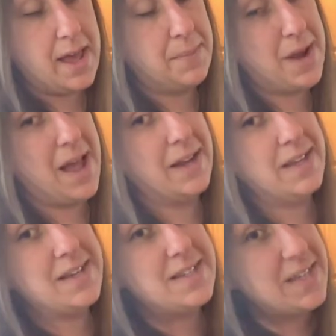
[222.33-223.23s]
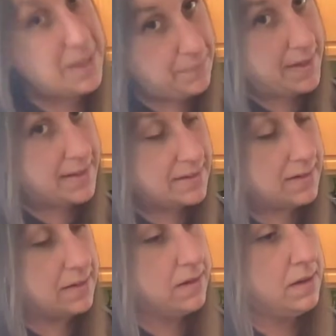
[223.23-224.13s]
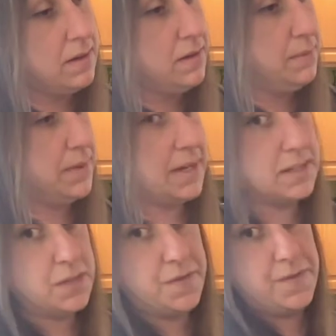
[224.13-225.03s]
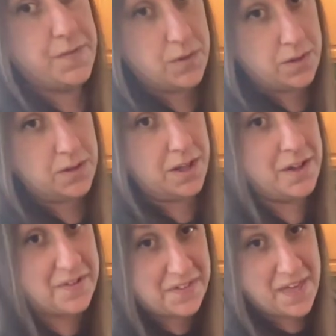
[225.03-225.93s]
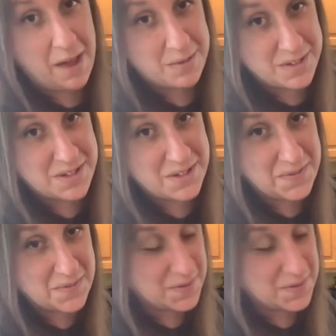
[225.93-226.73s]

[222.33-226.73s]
I'm not gonna tip it because it's full of thousands of